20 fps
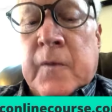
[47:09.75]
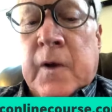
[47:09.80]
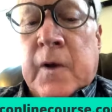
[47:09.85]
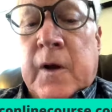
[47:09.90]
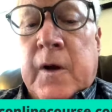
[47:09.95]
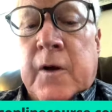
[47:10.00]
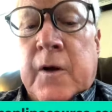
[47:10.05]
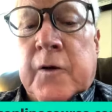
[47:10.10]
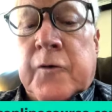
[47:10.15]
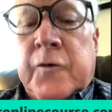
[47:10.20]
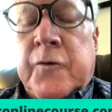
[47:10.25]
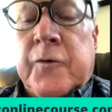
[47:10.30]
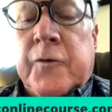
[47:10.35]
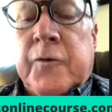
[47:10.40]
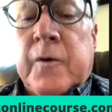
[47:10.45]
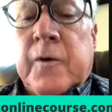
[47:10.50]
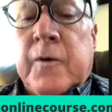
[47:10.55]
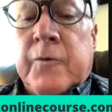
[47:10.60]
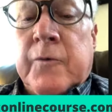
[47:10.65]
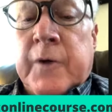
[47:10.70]
is
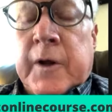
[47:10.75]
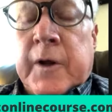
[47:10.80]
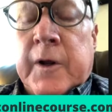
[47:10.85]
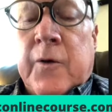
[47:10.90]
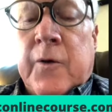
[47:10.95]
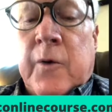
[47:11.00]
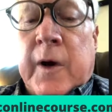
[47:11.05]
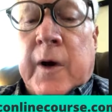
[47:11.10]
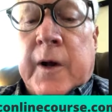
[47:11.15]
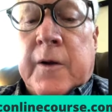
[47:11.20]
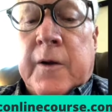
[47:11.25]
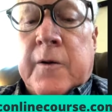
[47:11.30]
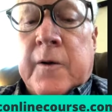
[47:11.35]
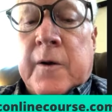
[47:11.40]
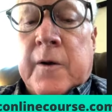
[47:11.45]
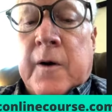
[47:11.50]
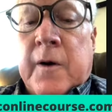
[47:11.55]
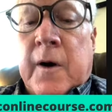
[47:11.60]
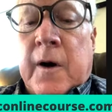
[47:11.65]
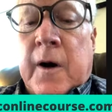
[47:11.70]
really quite
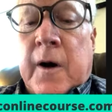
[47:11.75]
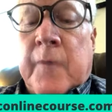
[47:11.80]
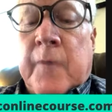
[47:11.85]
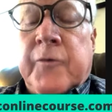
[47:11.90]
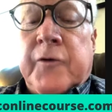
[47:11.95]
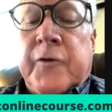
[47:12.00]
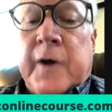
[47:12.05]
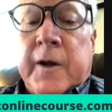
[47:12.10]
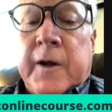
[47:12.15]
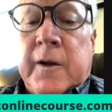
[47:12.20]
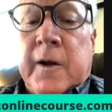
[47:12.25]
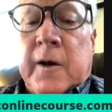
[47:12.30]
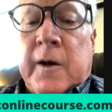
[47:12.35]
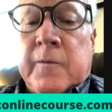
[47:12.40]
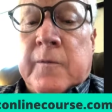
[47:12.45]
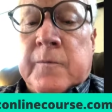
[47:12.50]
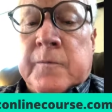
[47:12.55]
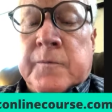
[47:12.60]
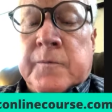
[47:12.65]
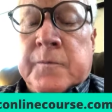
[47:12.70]
upside down
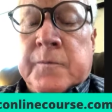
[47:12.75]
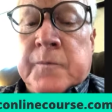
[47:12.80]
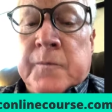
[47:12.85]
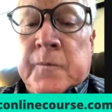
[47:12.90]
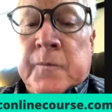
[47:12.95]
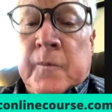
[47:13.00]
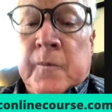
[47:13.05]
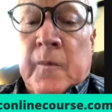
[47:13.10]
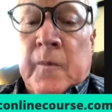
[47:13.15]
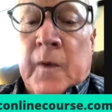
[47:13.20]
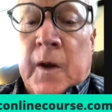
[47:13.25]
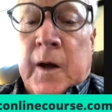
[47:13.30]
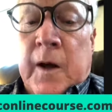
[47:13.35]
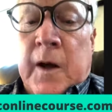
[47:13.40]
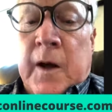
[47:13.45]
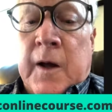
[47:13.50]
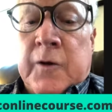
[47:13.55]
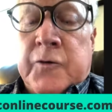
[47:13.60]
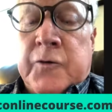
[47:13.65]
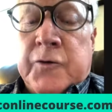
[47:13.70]

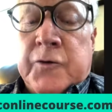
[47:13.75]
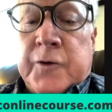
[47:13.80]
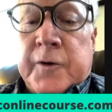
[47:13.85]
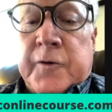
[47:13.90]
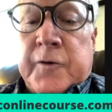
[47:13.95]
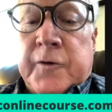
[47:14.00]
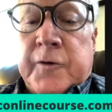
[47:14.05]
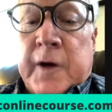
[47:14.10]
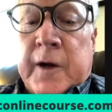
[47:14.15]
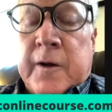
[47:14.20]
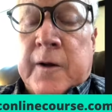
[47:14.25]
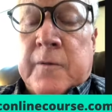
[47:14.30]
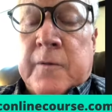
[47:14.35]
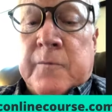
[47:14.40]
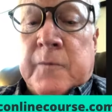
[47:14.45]
and short-sighted.